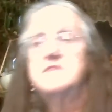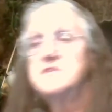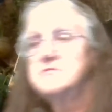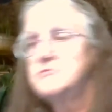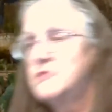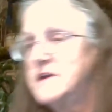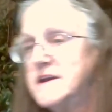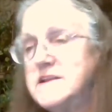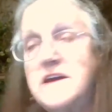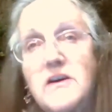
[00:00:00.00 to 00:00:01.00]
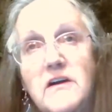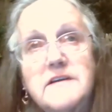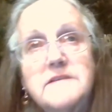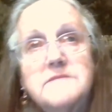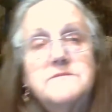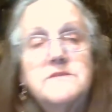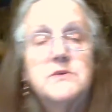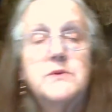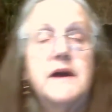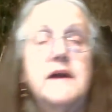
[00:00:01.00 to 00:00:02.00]
just running in the yard,
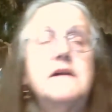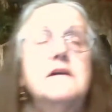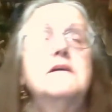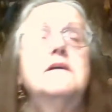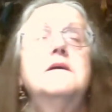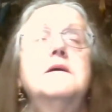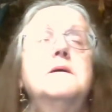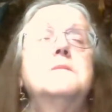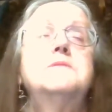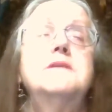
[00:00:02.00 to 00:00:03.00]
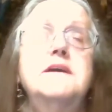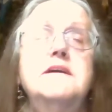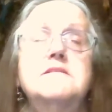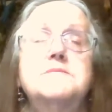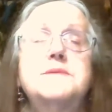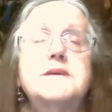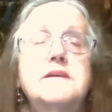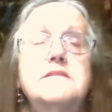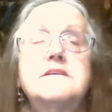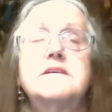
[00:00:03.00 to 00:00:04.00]
okay? Please
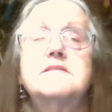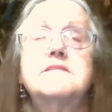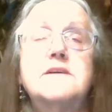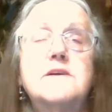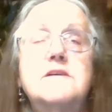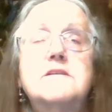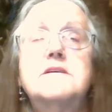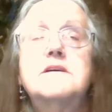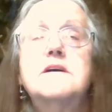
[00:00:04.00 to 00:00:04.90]
consider